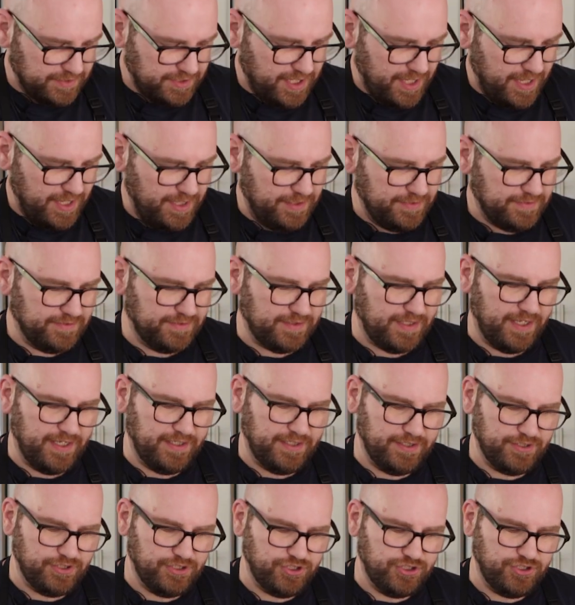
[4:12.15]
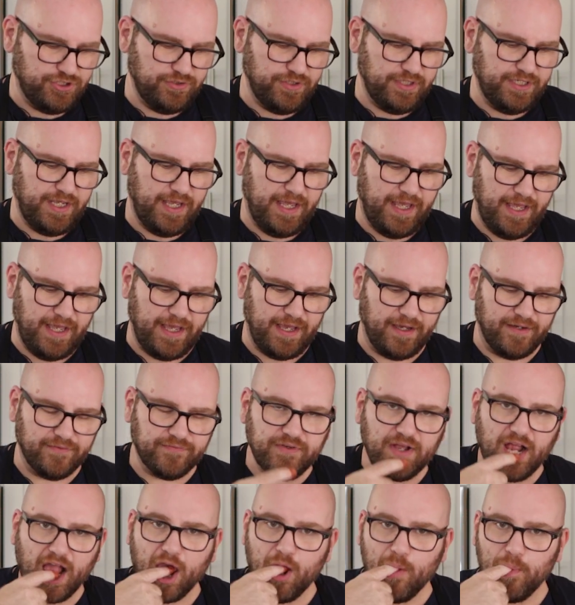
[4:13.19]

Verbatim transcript: taste, and it should have